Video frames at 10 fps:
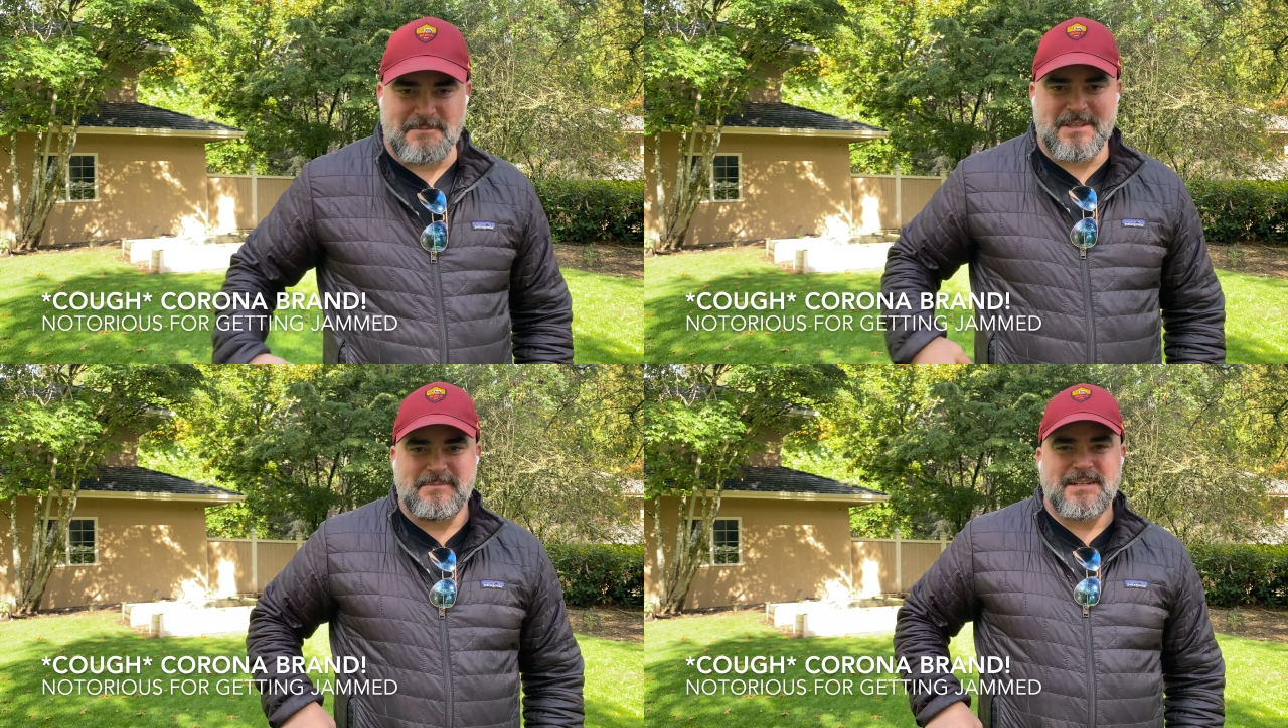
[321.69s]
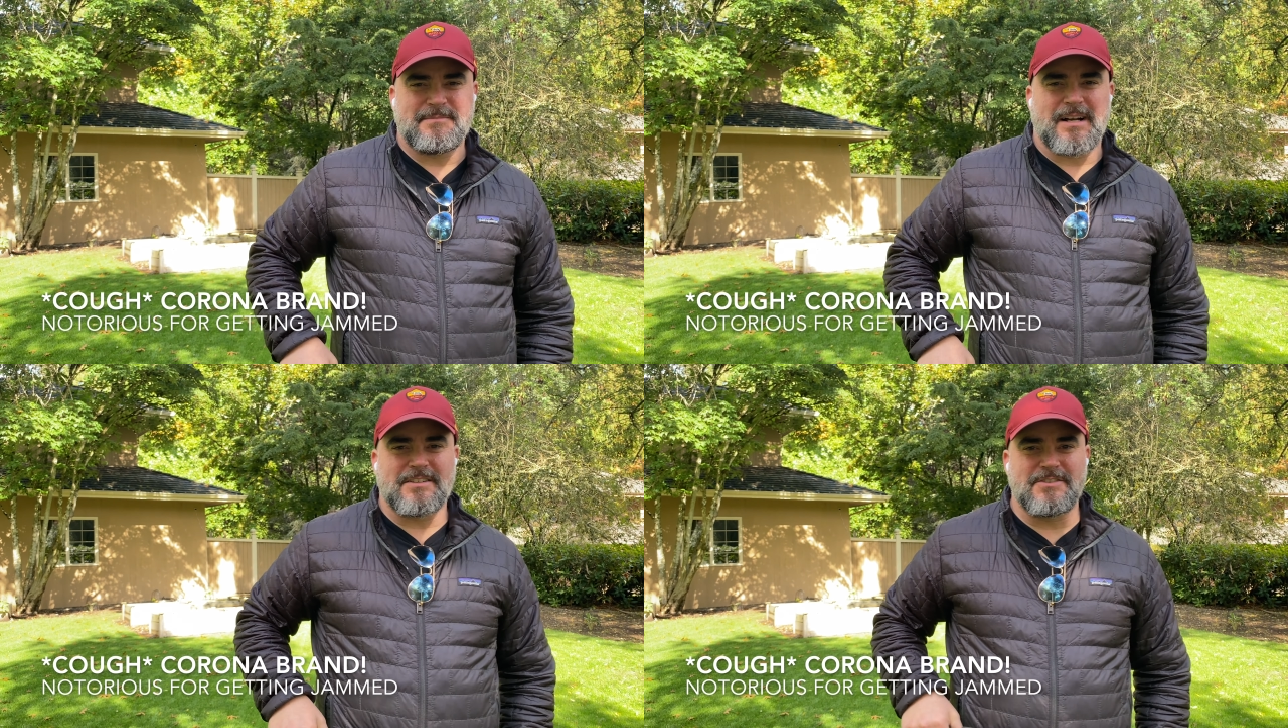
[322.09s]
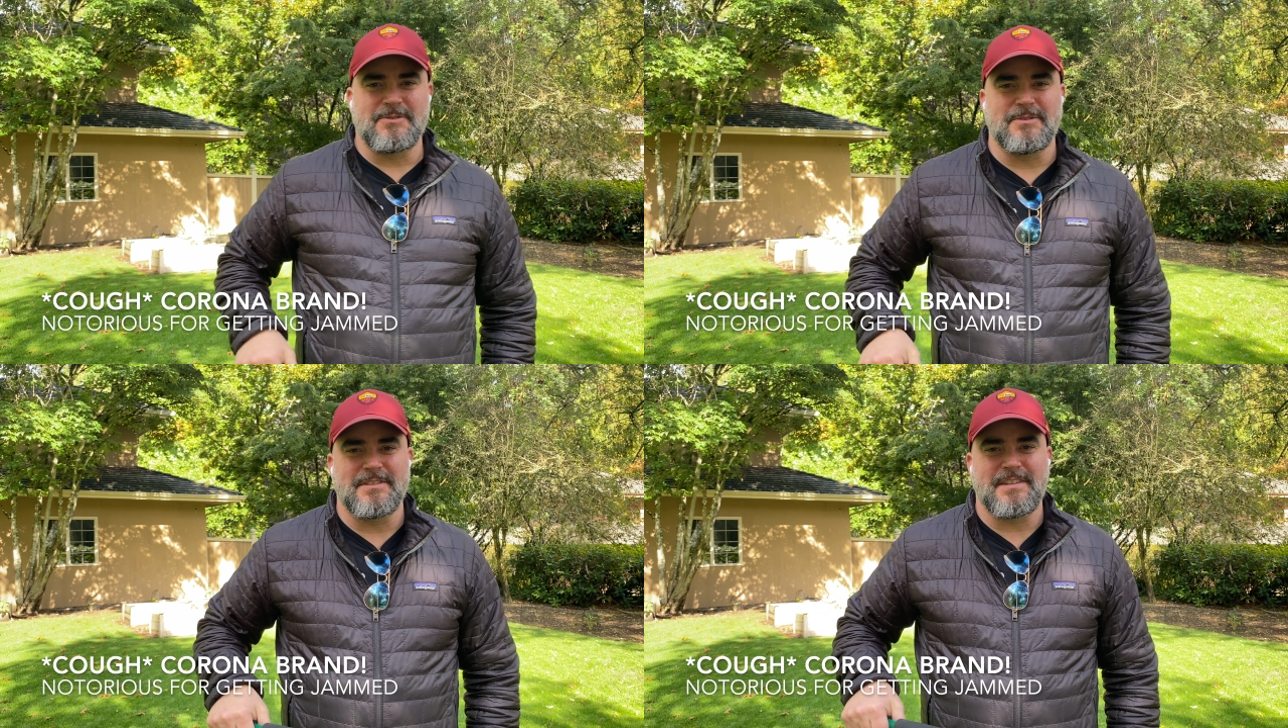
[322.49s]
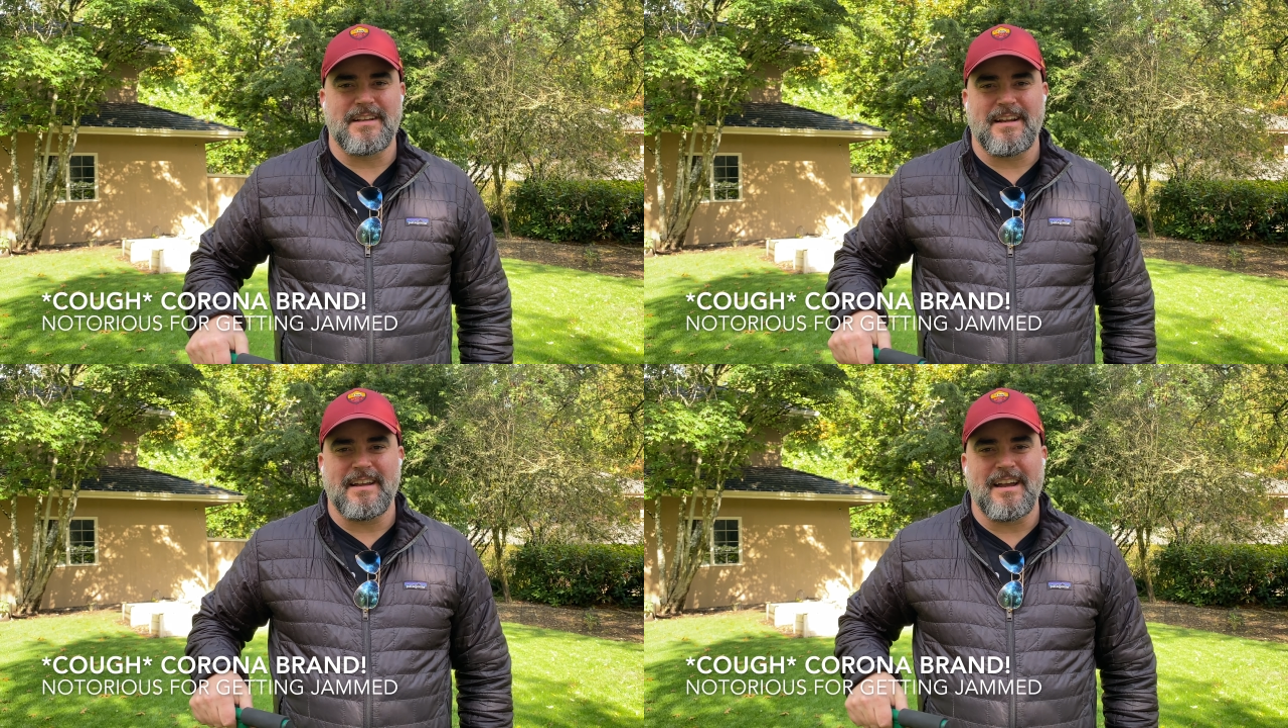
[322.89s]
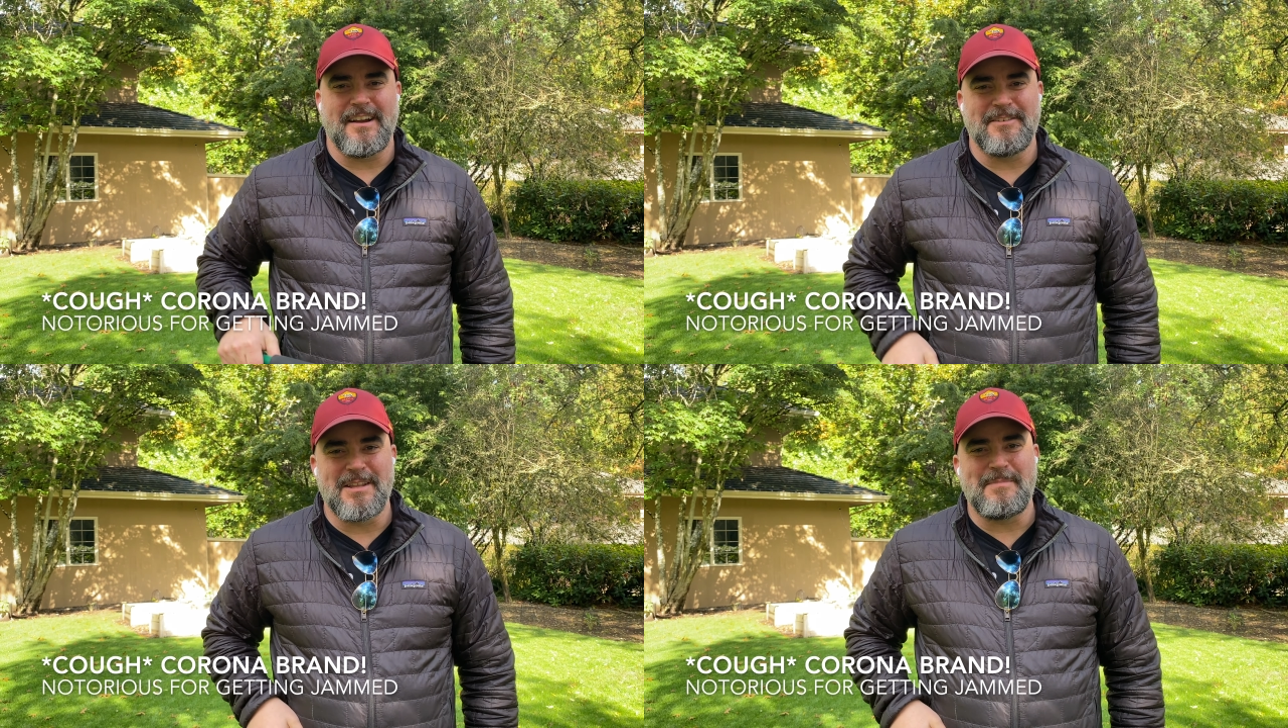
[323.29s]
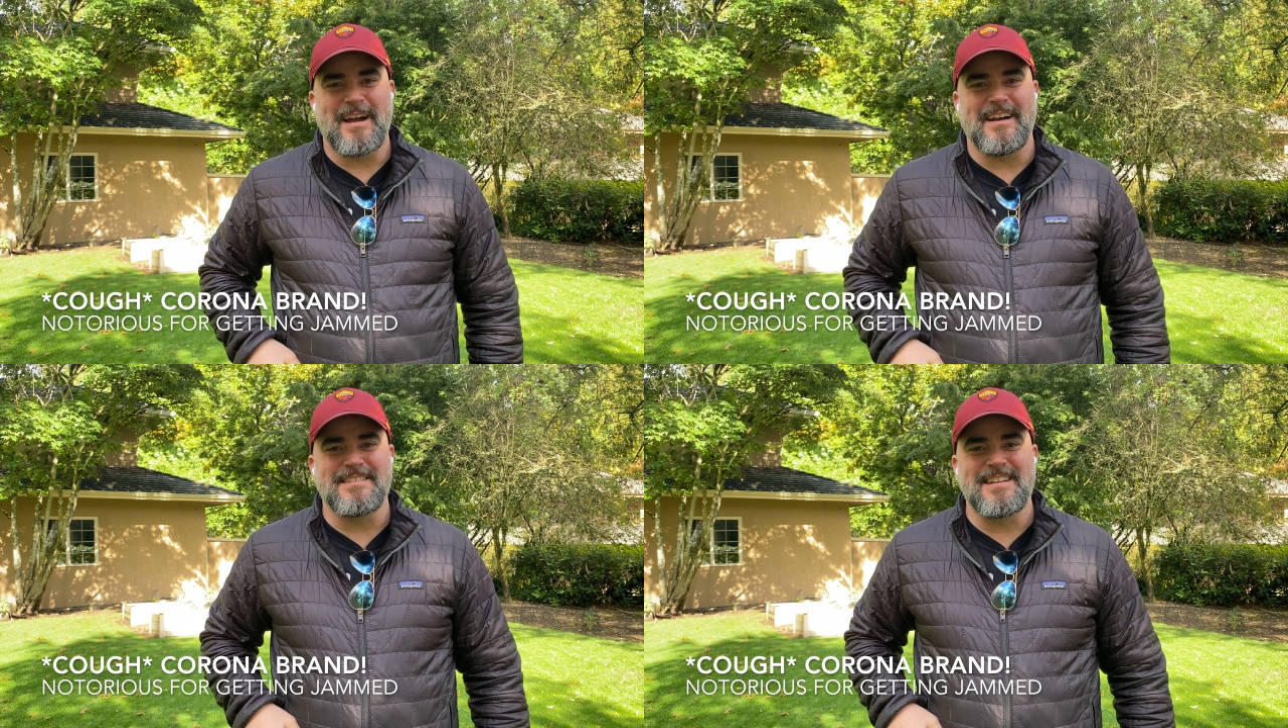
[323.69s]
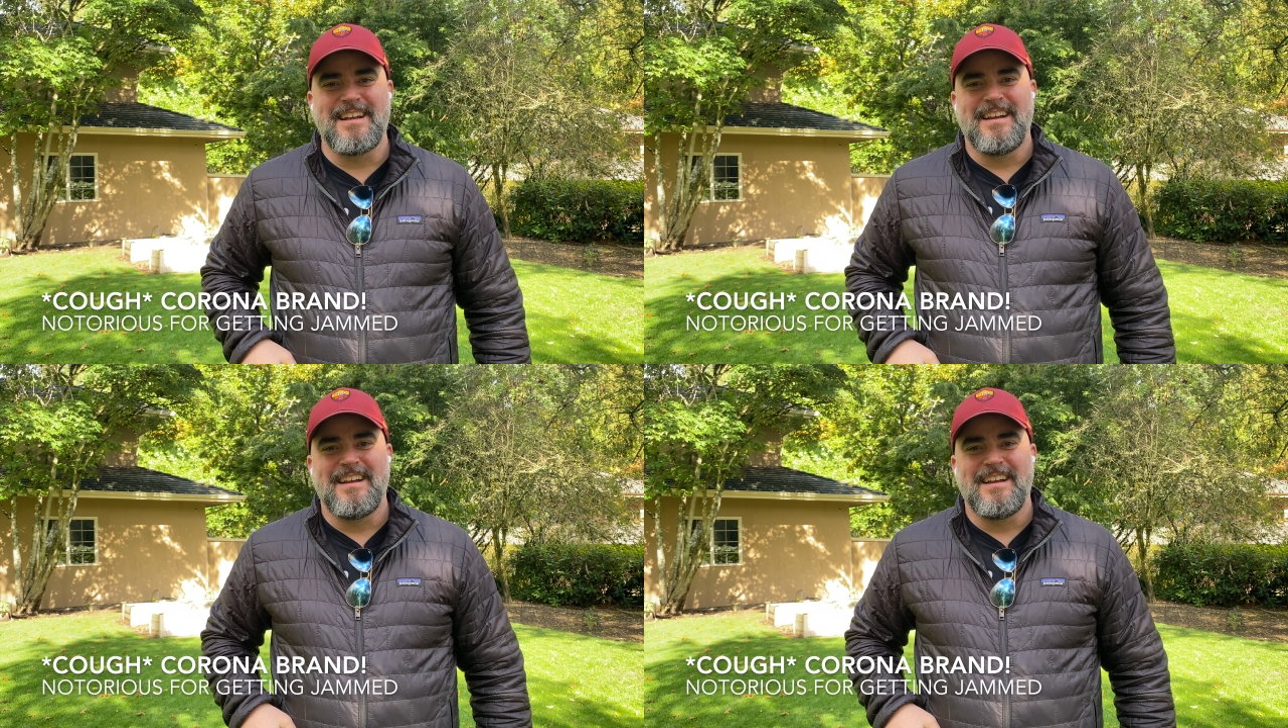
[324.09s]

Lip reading: of the big box stores like I have in the past,